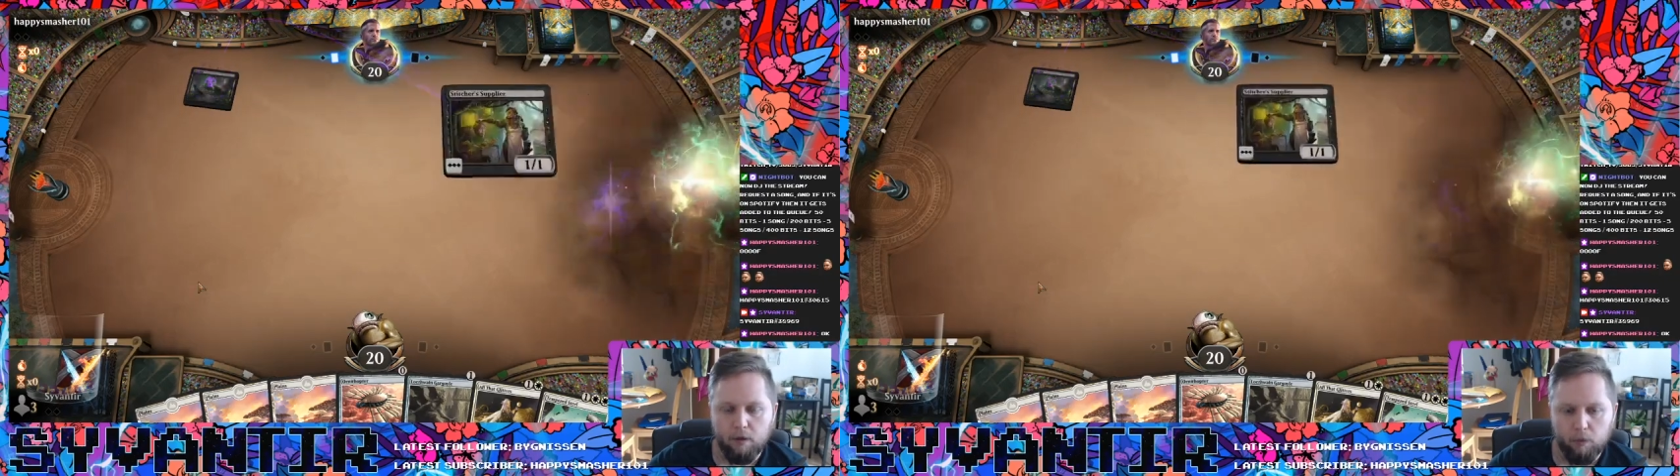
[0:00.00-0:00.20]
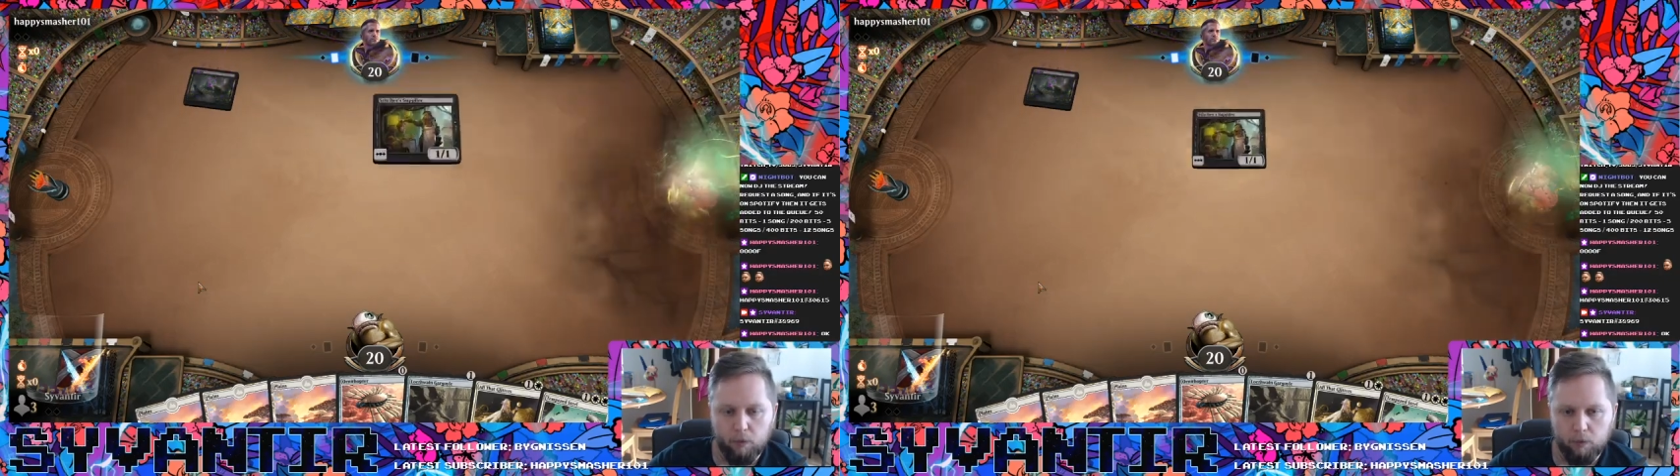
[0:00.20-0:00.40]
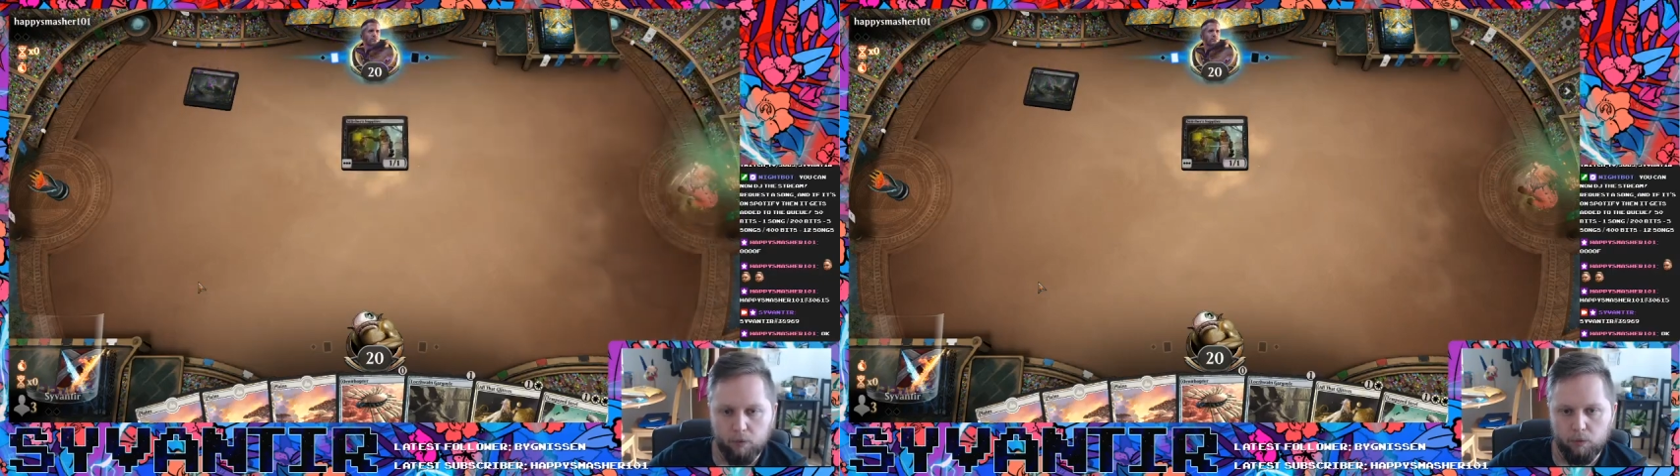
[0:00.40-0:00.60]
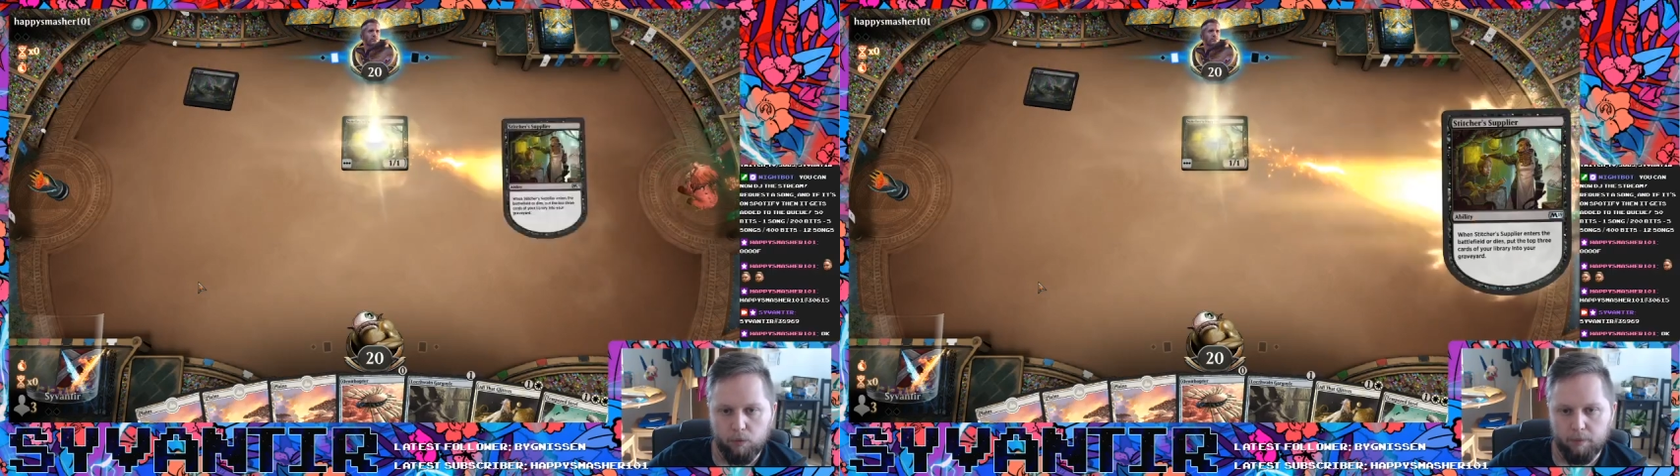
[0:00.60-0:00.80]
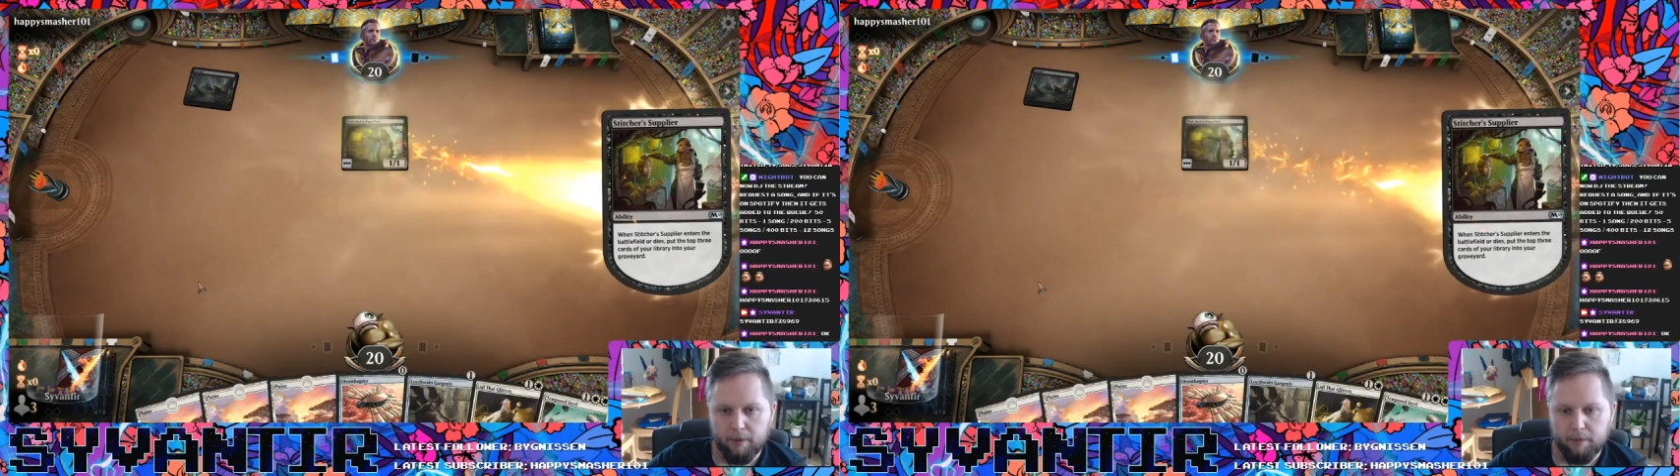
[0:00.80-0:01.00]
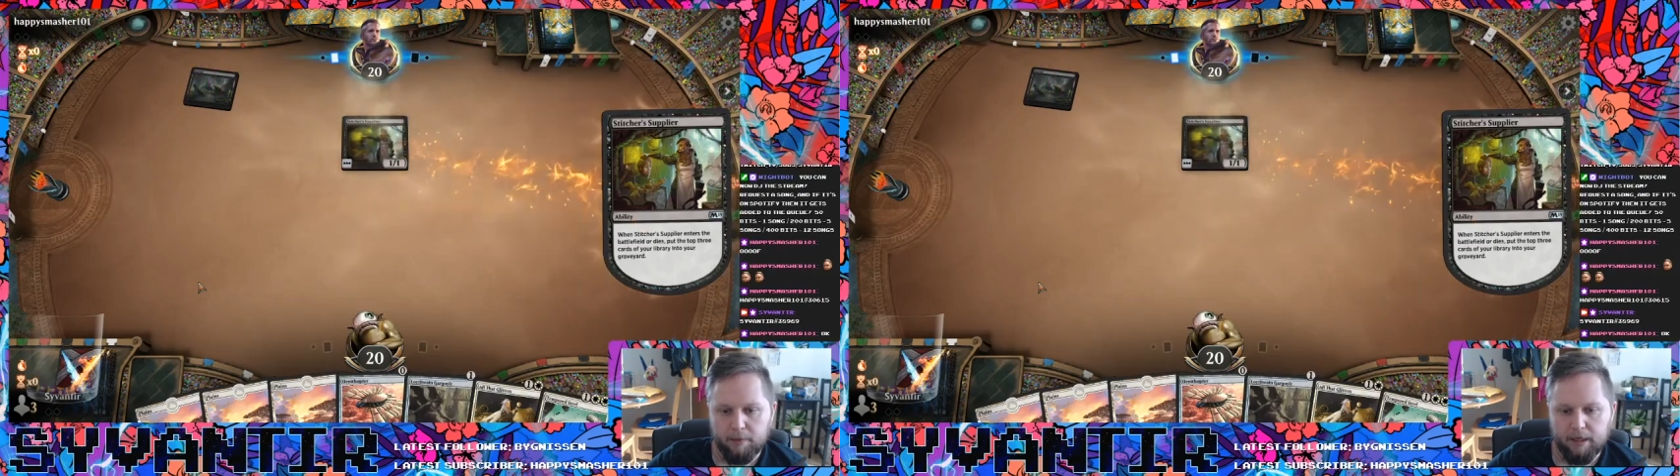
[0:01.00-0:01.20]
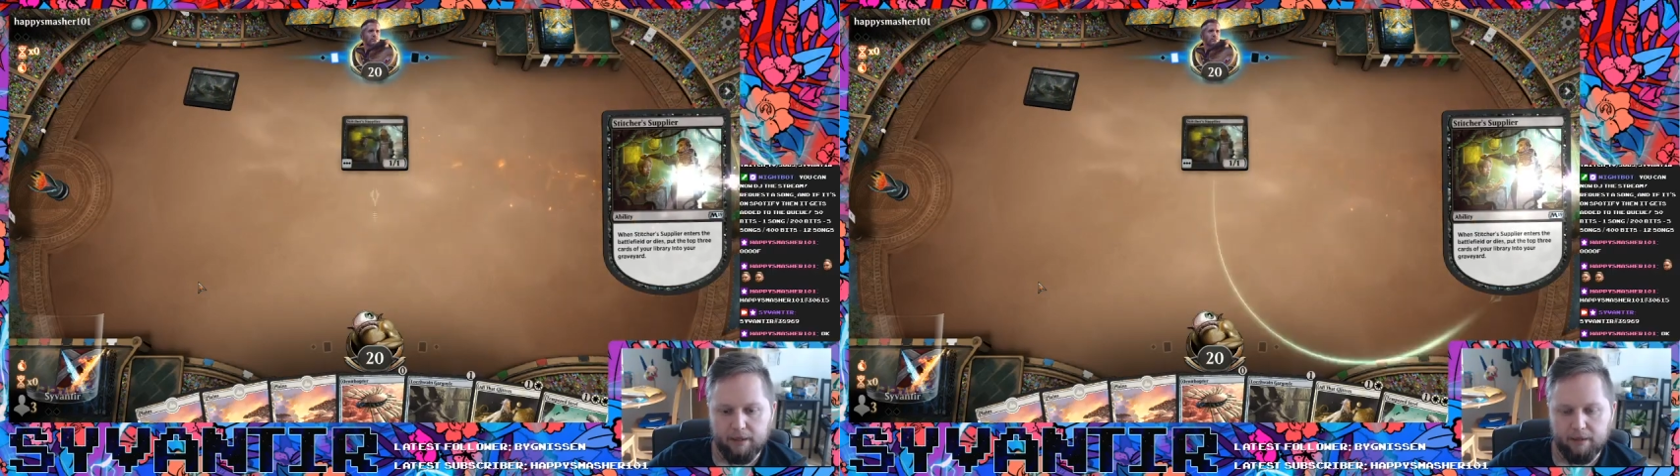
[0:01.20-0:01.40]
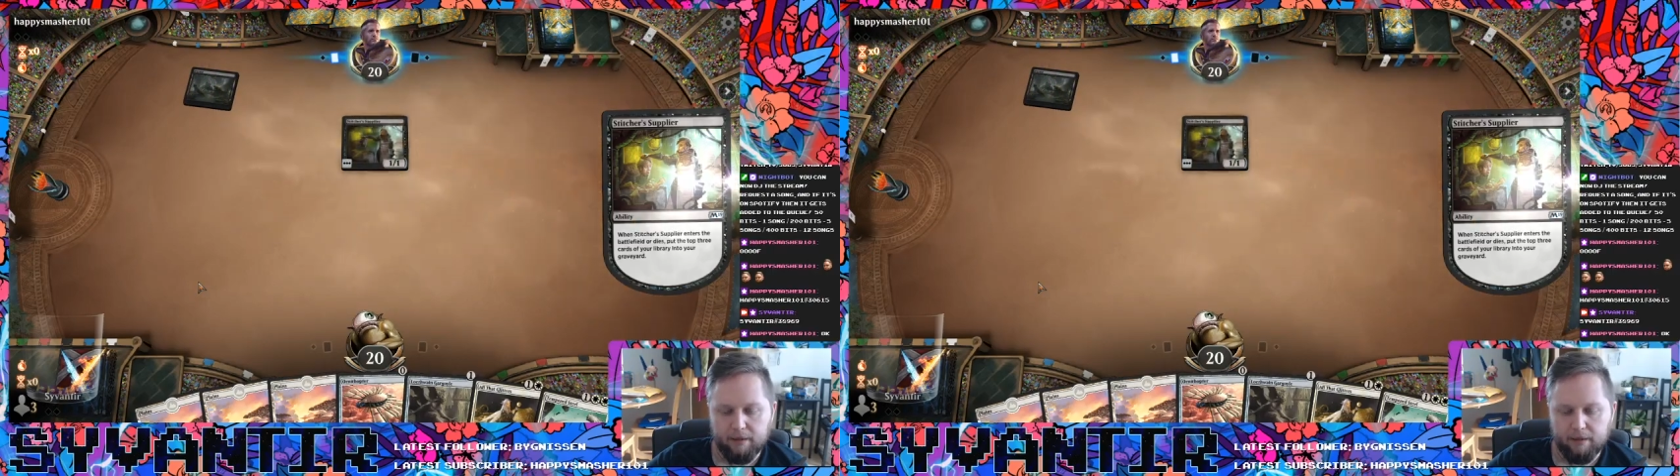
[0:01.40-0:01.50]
Ooh, mono black.